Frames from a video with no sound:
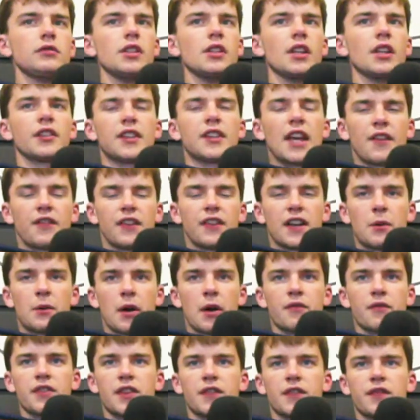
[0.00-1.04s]
Definitely
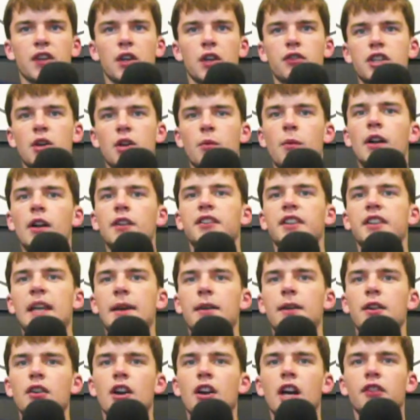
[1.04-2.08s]
one for the future. One to keep
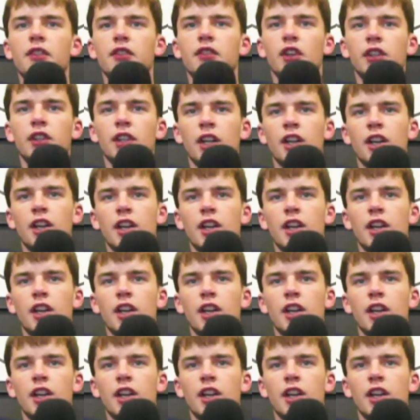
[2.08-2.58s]
your eyes on.